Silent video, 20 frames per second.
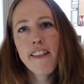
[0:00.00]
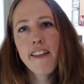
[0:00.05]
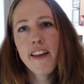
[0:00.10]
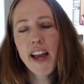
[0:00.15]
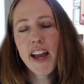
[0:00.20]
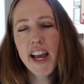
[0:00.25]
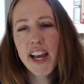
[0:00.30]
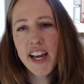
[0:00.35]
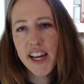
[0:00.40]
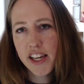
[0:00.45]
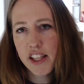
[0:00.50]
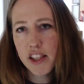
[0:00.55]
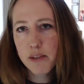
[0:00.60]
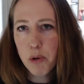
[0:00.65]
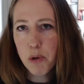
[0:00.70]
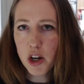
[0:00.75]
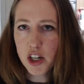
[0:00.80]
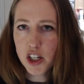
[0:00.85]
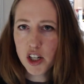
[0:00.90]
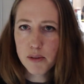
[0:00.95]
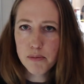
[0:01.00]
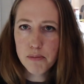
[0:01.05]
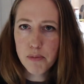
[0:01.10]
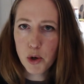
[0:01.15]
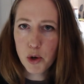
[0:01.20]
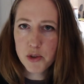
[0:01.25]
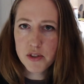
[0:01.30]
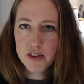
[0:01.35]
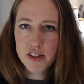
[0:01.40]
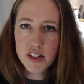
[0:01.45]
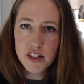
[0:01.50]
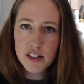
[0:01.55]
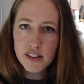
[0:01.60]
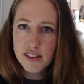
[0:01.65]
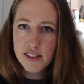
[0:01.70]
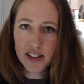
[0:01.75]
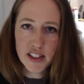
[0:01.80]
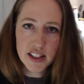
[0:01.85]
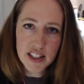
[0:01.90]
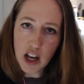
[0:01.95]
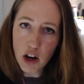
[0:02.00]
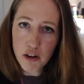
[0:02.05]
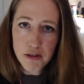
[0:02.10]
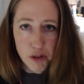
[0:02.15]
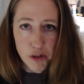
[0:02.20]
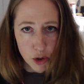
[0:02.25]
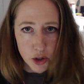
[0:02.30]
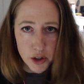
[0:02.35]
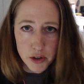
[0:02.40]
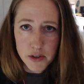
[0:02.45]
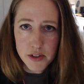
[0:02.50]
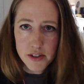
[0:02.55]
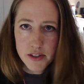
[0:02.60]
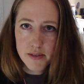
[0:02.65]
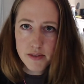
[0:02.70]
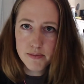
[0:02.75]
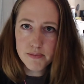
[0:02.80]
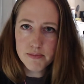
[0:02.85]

the Product Hunt post didn't allow photos.